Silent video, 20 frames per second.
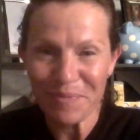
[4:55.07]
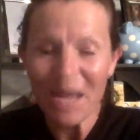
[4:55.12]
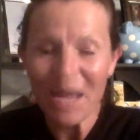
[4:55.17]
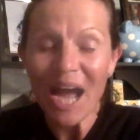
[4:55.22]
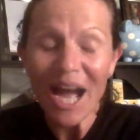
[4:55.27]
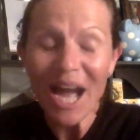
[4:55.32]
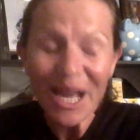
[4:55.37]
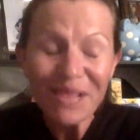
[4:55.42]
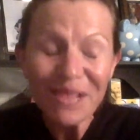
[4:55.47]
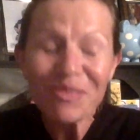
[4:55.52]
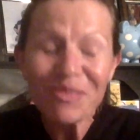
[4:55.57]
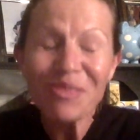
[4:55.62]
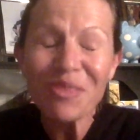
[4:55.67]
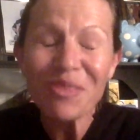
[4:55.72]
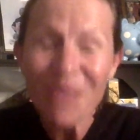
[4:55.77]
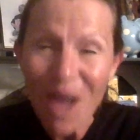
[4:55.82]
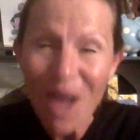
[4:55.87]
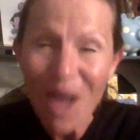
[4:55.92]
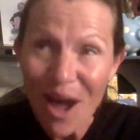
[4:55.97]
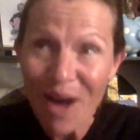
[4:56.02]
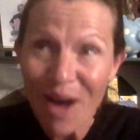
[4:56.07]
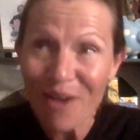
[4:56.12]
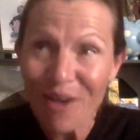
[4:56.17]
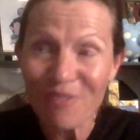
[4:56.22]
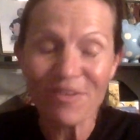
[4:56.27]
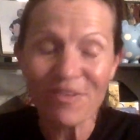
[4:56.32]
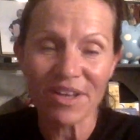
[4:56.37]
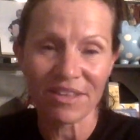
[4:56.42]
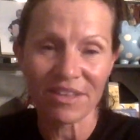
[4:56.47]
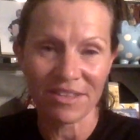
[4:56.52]
I
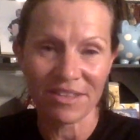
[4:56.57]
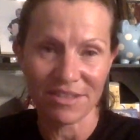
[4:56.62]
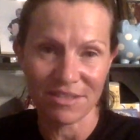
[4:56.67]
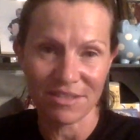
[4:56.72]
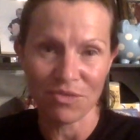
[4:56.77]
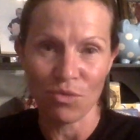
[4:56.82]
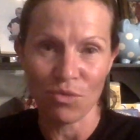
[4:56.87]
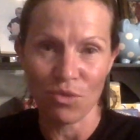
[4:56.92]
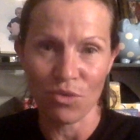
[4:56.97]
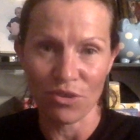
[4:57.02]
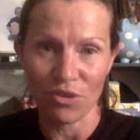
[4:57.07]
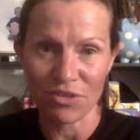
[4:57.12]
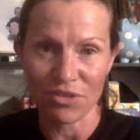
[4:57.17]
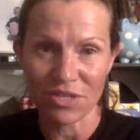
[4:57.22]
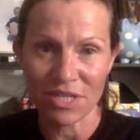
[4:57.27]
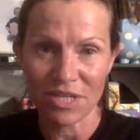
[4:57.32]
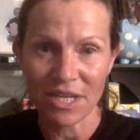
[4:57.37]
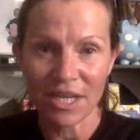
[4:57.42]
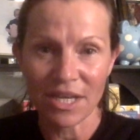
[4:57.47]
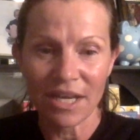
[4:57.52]
love this course.